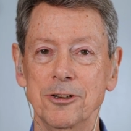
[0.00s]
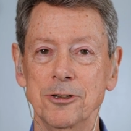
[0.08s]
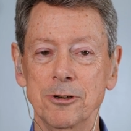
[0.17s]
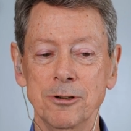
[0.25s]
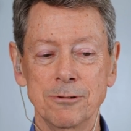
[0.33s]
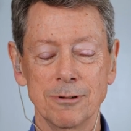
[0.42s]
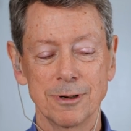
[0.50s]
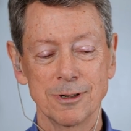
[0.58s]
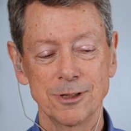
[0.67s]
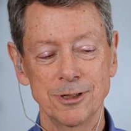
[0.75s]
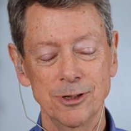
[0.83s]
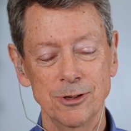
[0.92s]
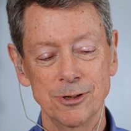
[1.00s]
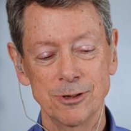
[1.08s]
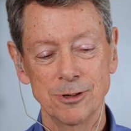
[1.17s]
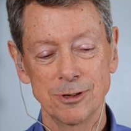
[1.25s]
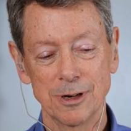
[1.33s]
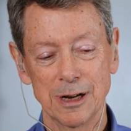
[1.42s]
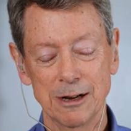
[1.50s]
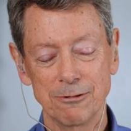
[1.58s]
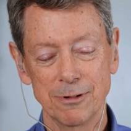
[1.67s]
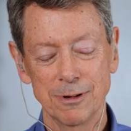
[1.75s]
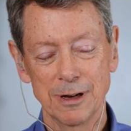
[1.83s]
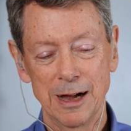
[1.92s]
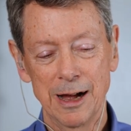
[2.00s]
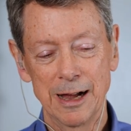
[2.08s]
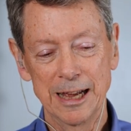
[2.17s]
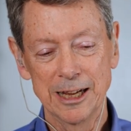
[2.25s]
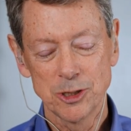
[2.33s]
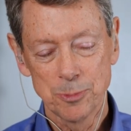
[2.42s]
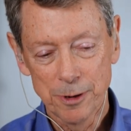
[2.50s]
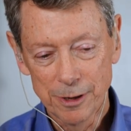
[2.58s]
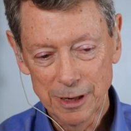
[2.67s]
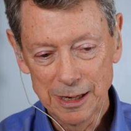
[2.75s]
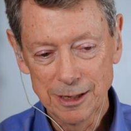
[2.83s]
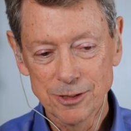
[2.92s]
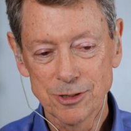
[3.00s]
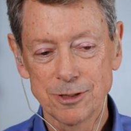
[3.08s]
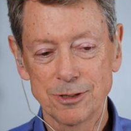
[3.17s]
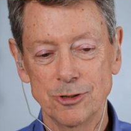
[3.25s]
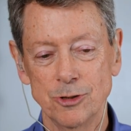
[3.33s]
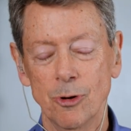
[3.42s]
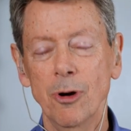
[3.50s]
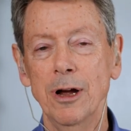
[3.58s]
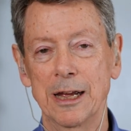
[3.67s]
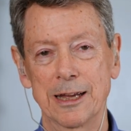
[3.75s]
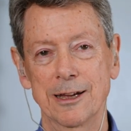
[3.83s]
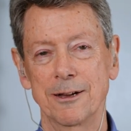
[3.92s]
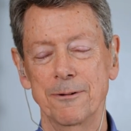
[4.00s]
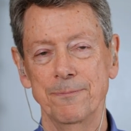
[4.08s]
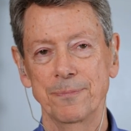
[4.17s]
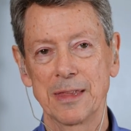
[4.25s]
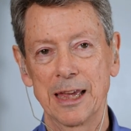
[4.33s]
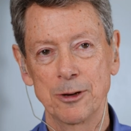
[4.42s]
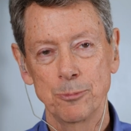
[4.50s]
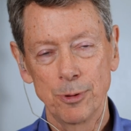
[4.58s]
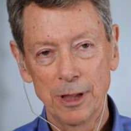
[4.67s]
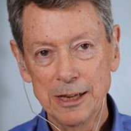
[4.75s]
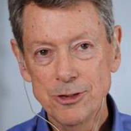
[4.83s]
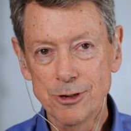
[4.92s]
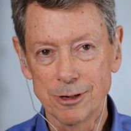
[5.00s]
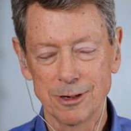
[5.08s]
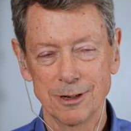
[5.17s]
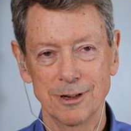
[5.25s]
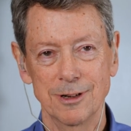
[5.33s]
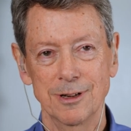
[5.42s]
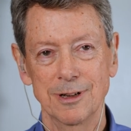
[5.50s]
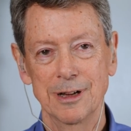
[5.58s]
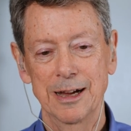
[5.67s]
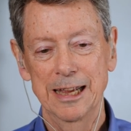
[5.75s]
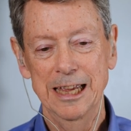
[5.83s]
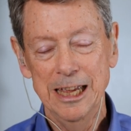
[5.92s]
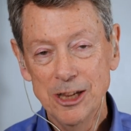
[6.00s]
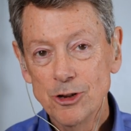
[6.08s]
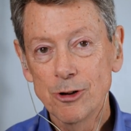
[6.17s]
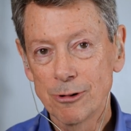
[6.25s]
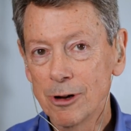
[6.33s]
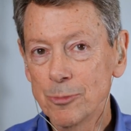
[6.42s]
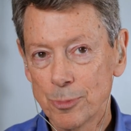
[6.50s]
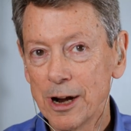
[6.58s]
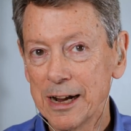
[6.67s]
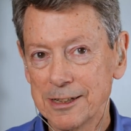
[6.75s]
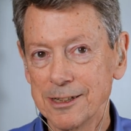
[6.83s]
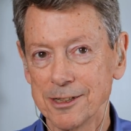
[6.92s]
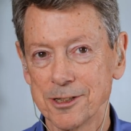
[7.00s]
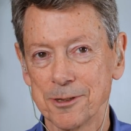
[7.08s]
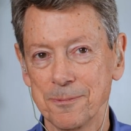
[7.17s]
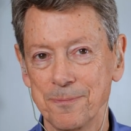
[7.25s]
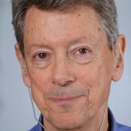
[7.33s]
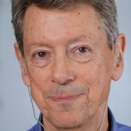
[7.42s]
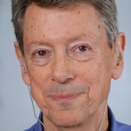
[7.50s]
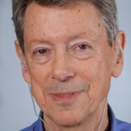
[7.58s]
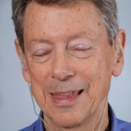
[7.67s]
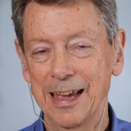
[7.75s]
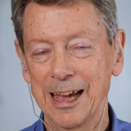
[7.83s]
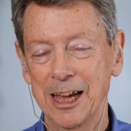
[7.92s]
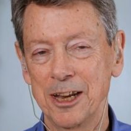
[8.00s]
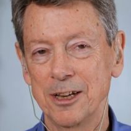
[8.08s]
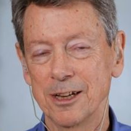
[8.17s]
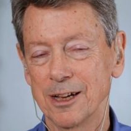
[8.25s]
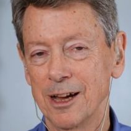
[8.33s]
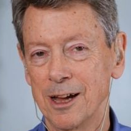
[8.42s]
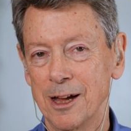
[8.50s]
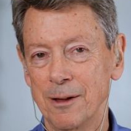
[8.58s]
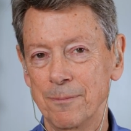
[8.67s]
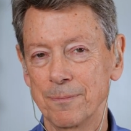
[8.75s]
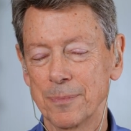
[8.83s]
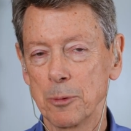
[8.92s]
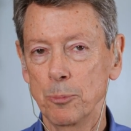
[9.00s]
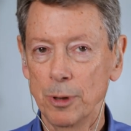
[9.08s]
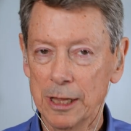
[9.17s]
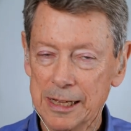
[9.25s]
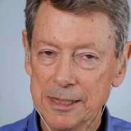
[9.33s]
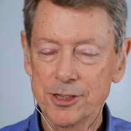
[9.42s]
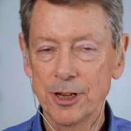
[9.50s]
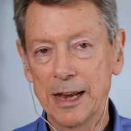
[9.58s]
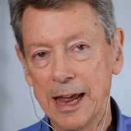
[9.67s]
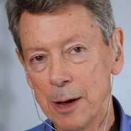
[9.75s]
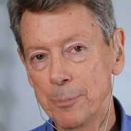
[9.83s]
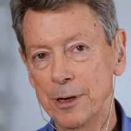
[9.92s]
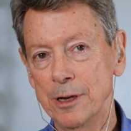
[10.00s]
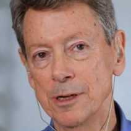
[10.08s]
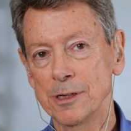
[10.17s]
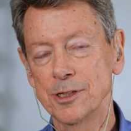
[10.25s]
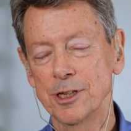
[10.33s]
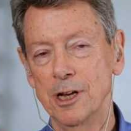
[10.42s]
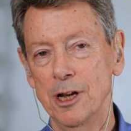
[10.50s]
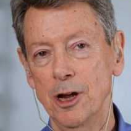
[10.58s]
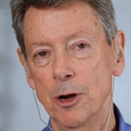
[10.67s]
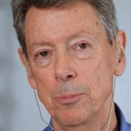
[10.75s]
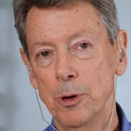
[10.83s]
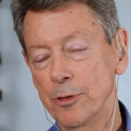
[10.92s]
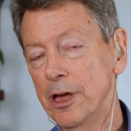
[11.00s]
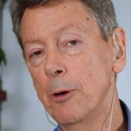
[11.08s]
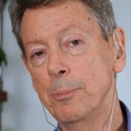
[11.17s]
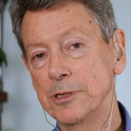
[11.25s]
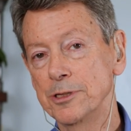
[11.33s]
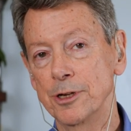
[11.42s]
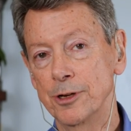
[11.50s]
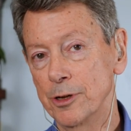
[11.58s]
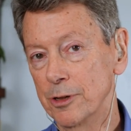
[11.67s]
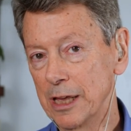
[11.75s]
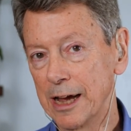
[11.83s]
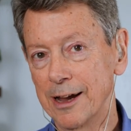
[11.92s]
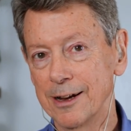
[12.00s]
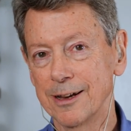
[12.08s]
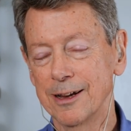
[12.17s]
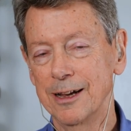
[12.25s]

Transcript: to to uh, experience joy and pleasure uh, in your own practice. And um, bliss and happiness both help us to do that.